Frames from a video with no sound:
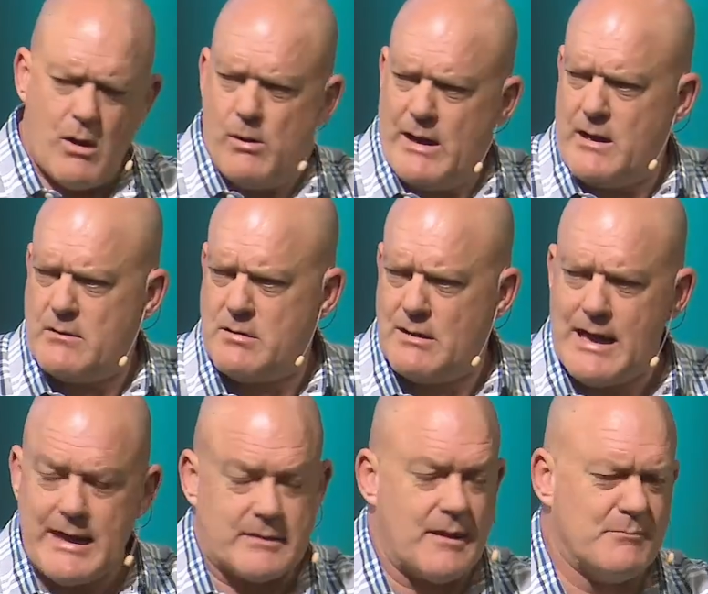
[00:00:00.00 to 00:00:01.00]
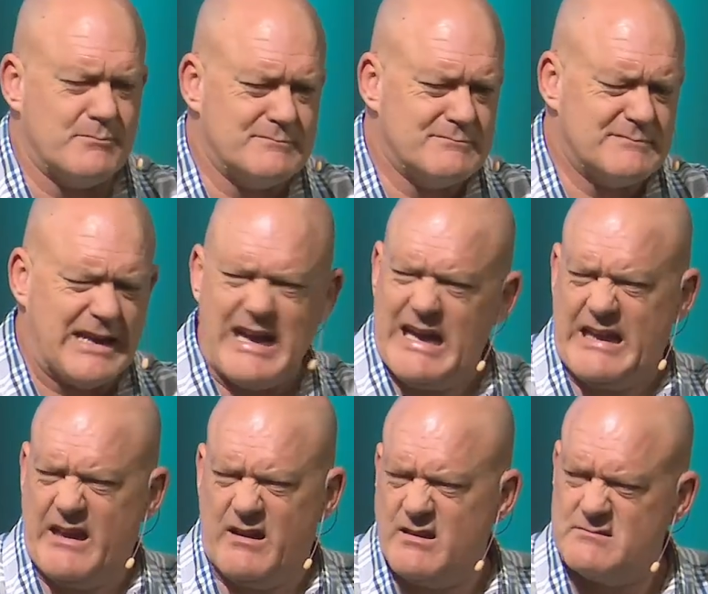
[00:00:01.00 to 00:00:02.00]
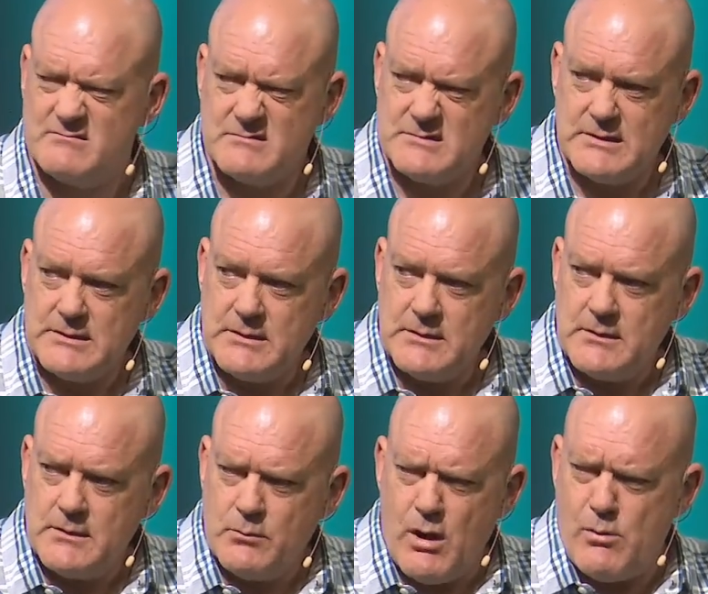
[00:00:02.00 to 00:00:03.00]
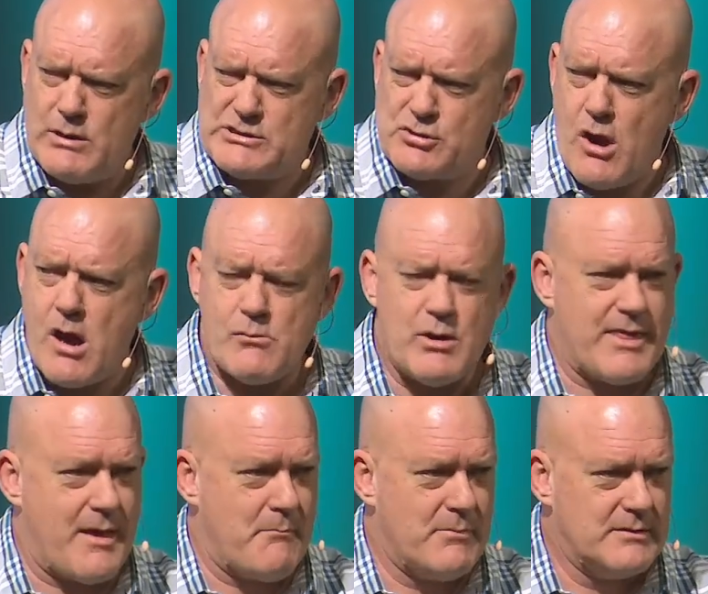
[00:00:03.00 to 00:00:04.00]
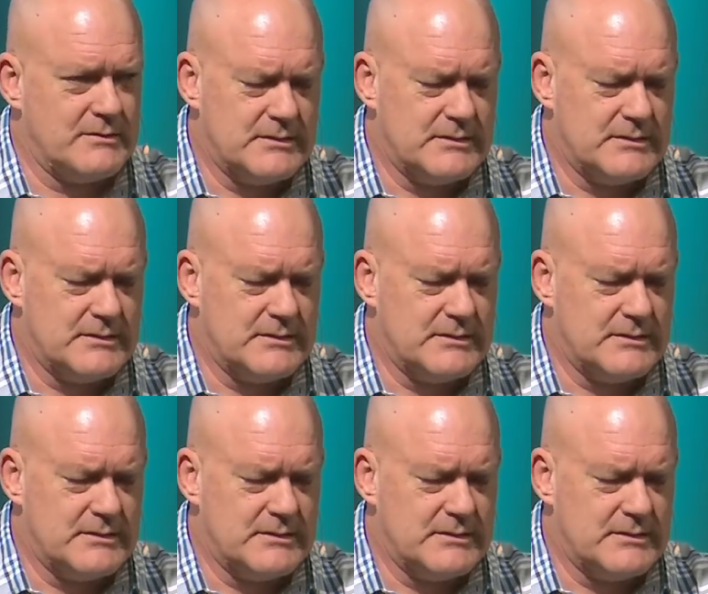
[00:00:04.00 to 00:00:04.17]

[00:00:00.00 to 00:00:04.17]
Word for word: Well, why don't you like them? Nah, I don't know. Well, what's wrong with them?